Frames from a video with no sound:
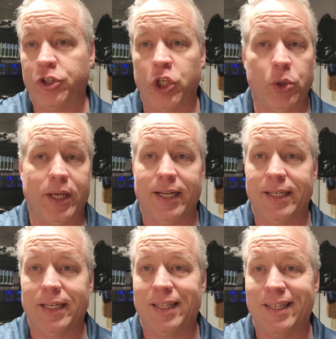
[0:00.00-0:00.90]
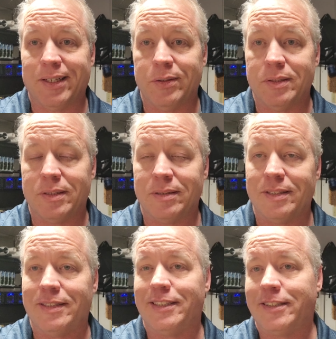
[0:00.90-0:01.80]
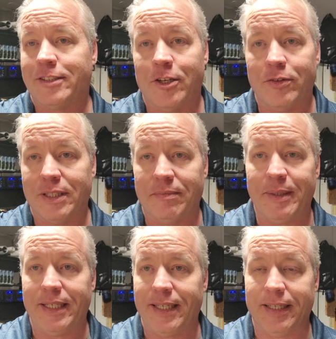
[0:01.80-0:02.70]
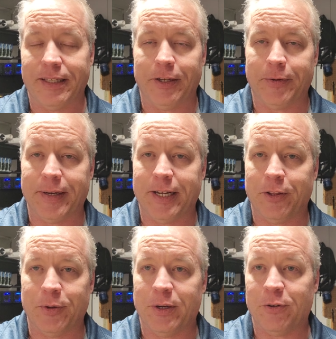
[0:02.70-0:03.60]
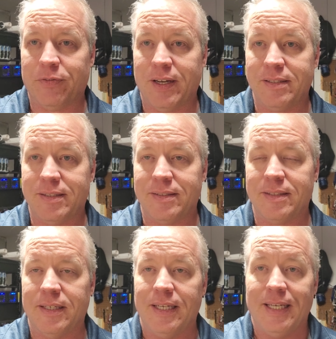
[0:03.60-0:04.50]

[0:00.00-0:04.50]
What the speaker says: Don't add anything else. Don't give me any, other interfaces.